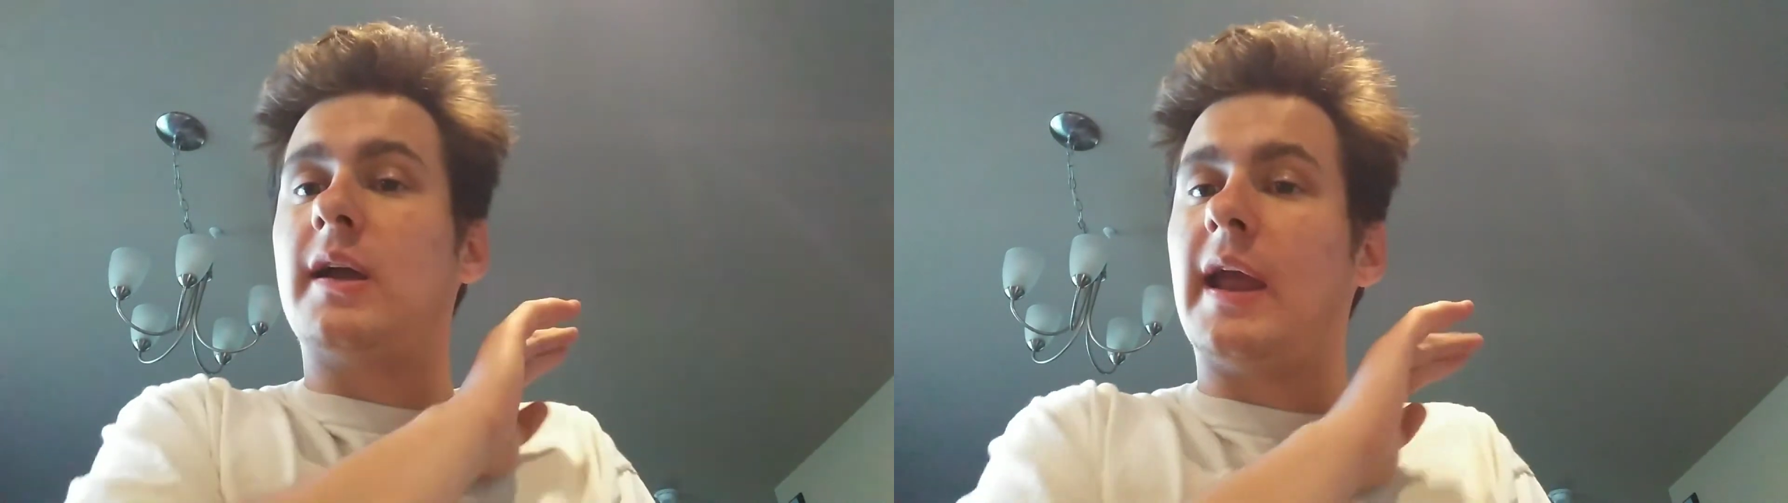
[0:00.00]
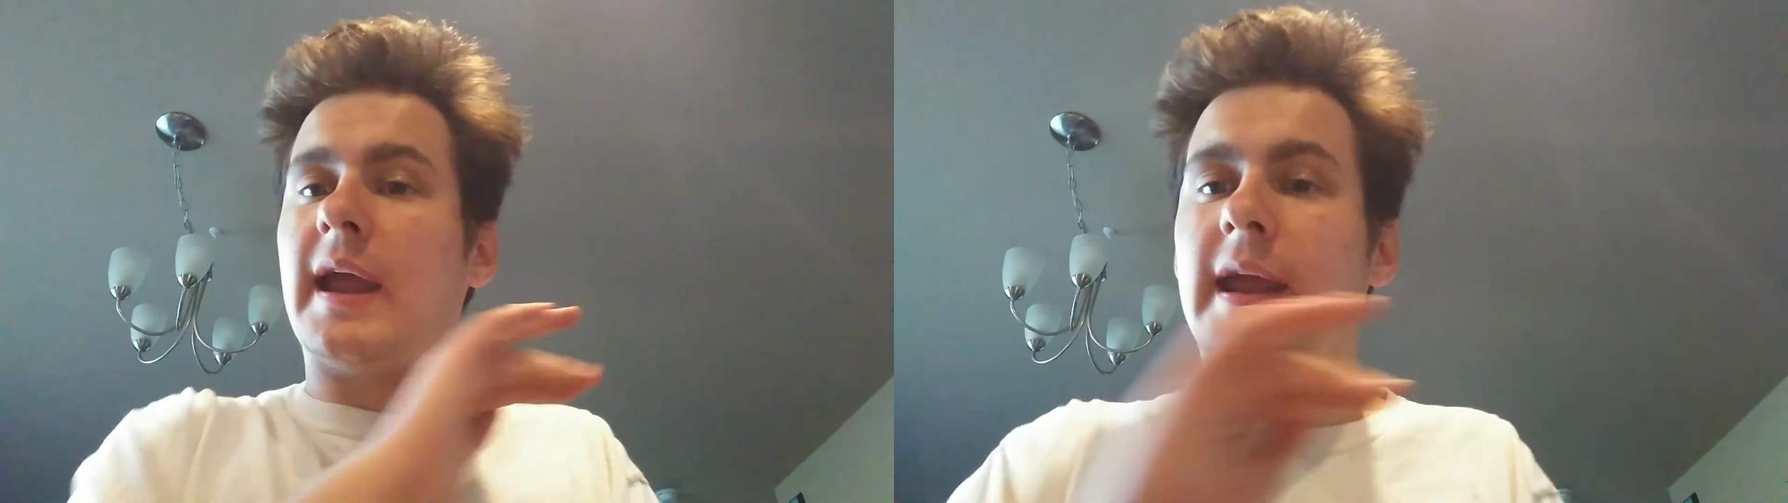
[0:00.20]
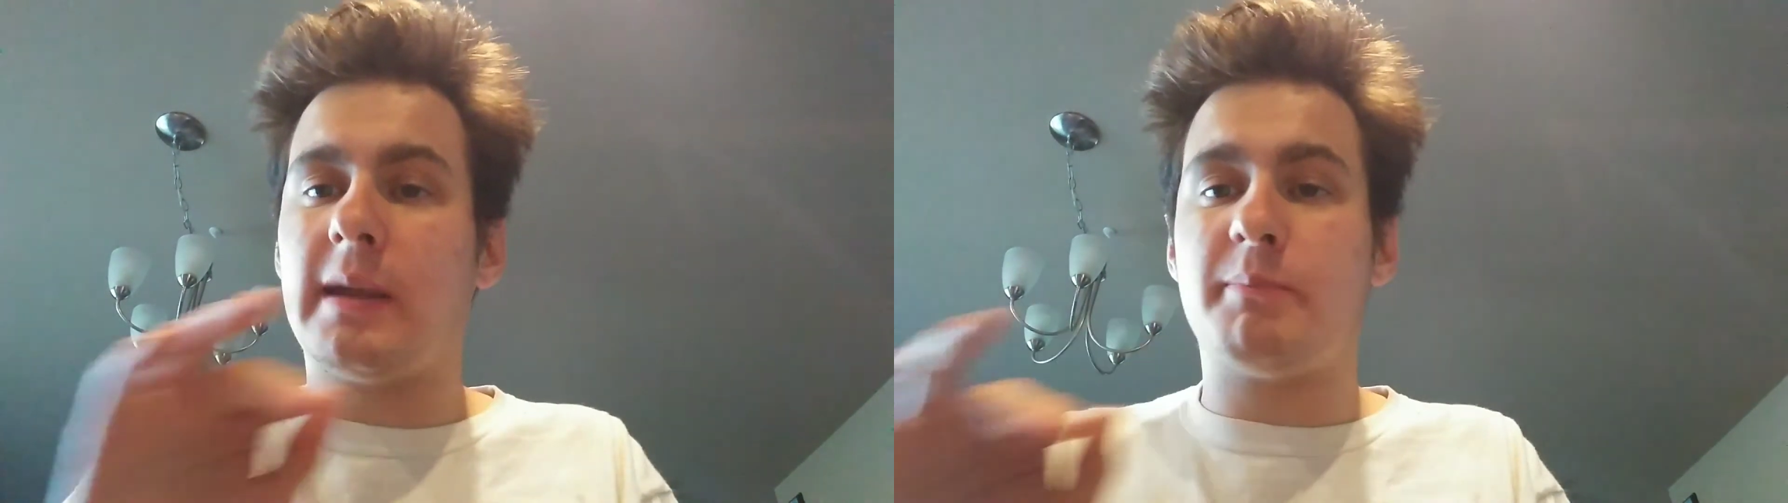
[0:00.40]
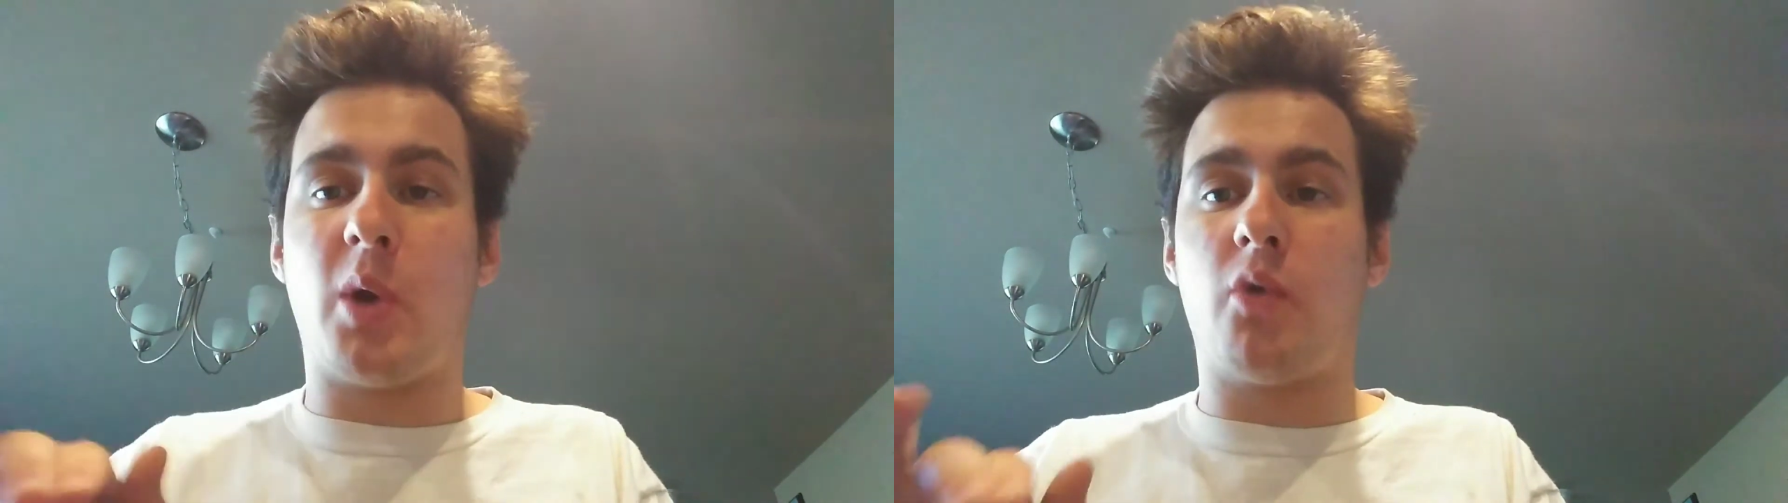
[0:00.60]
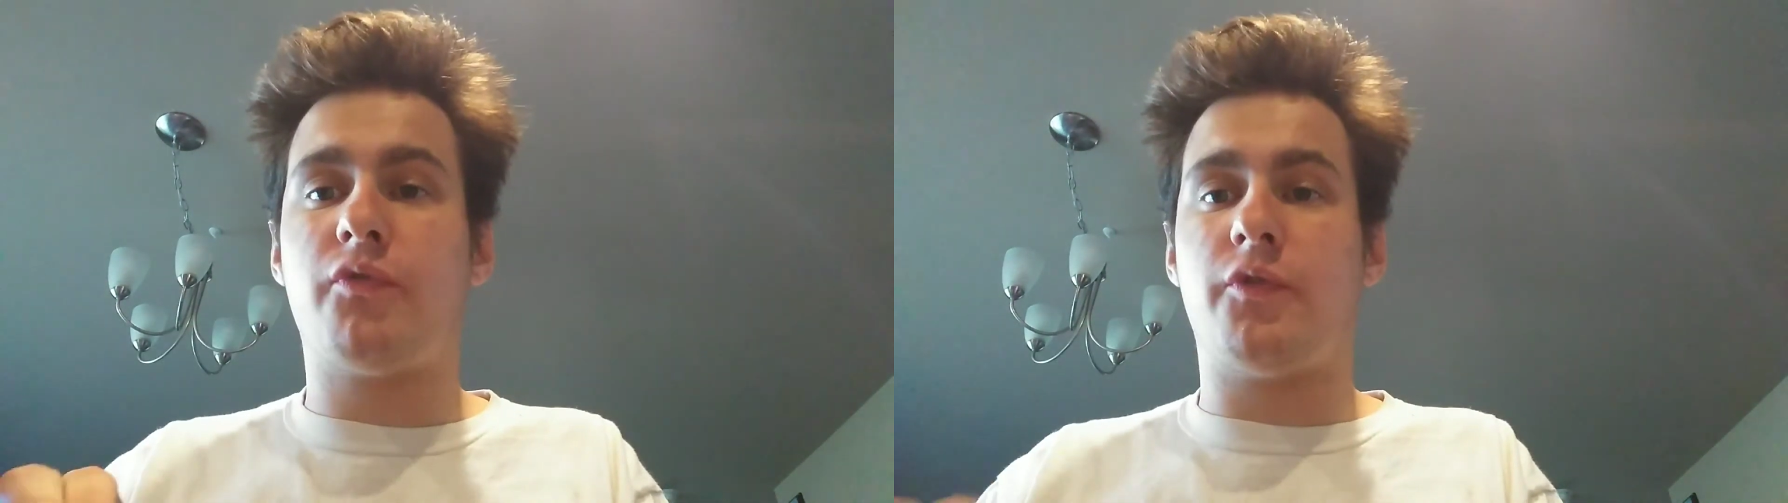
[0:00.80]
Hit
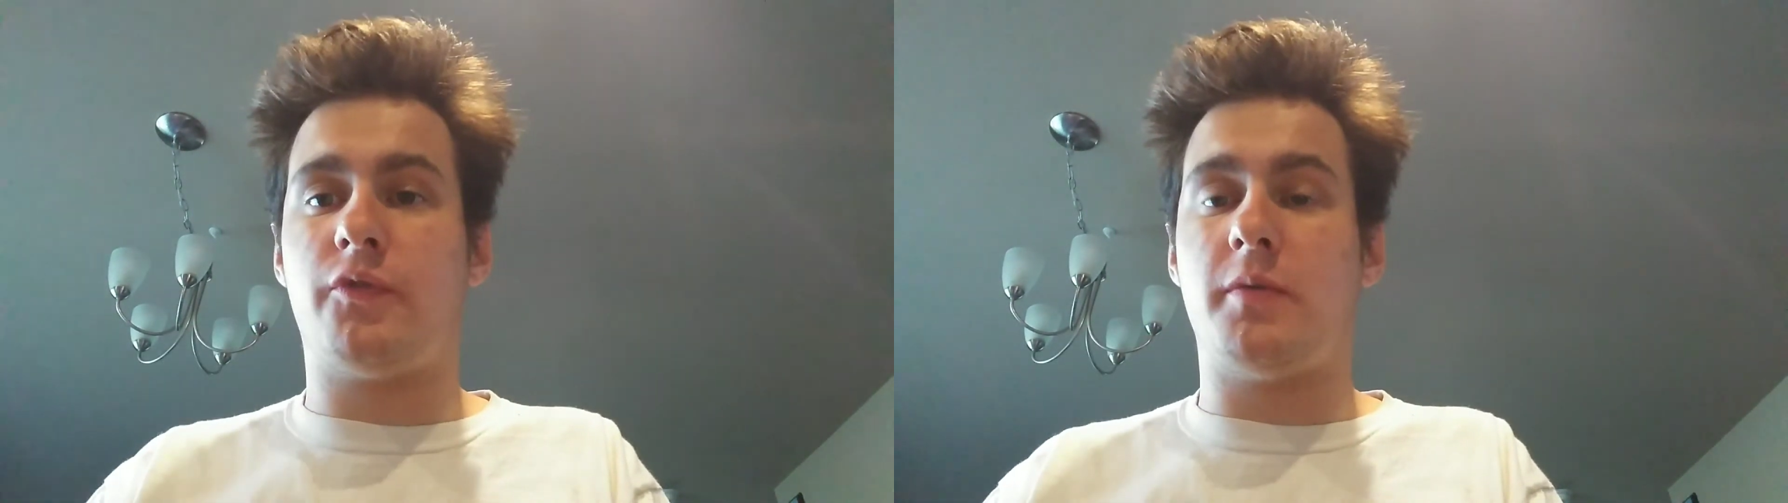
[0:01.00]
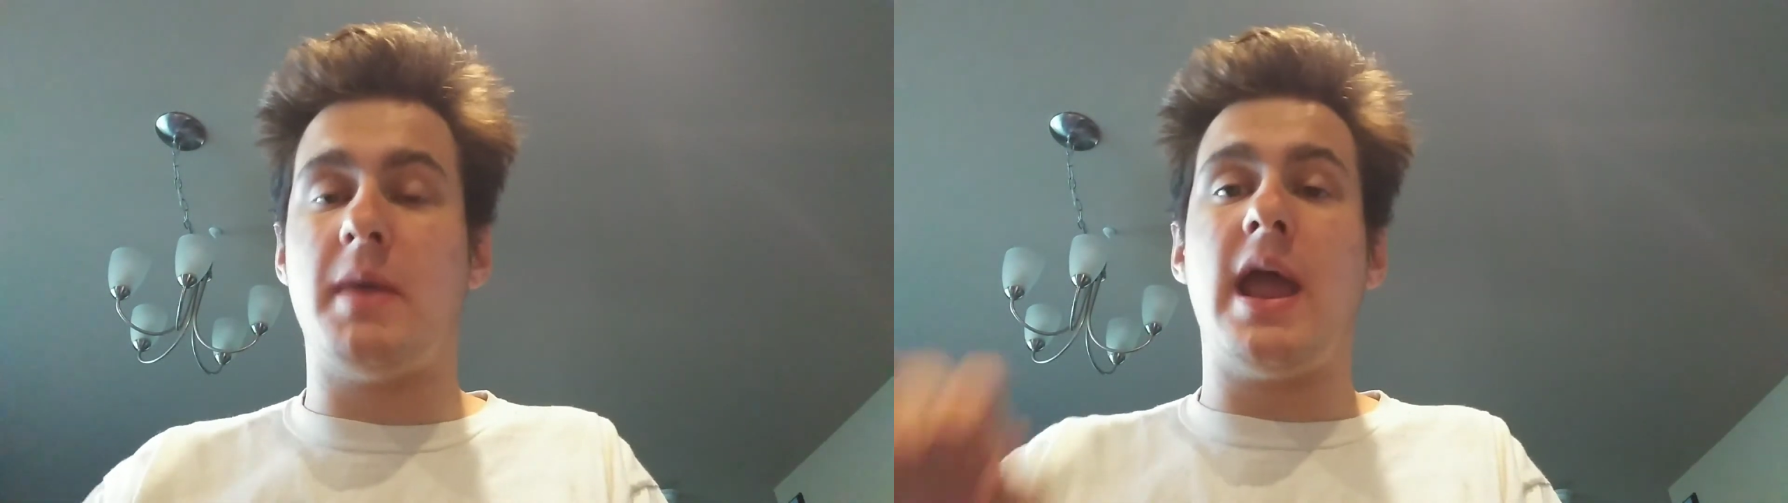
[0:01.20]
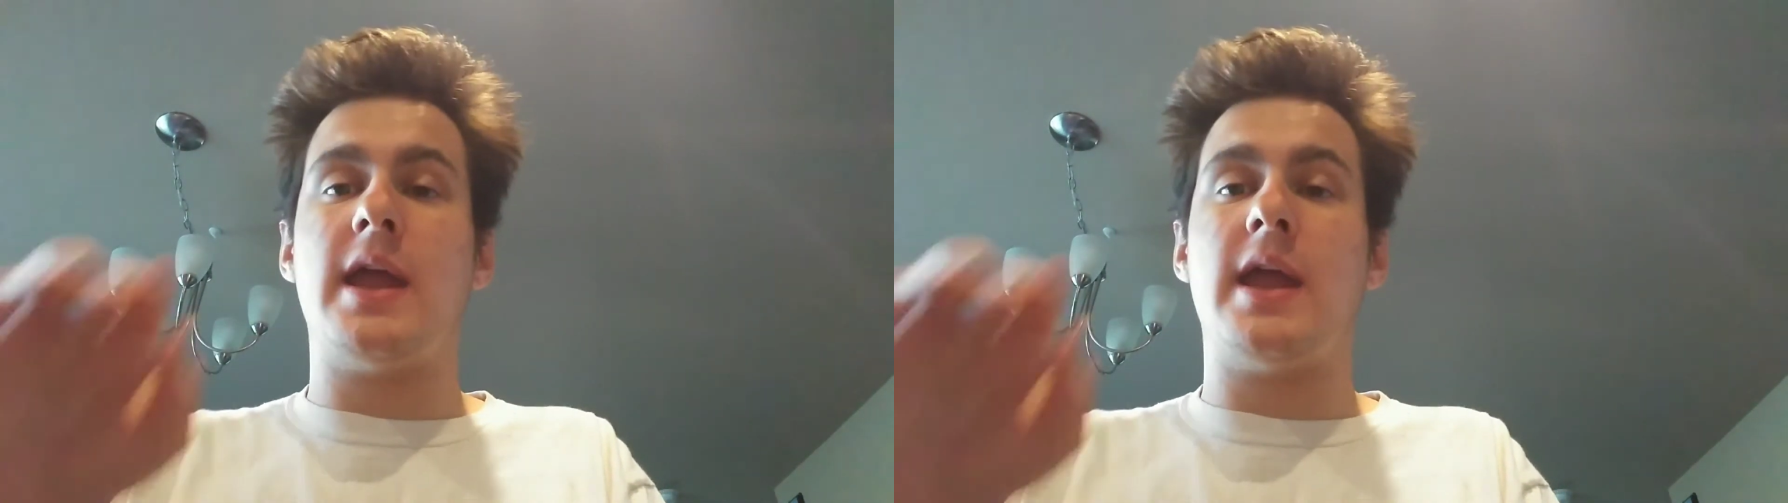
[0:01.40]
both of them.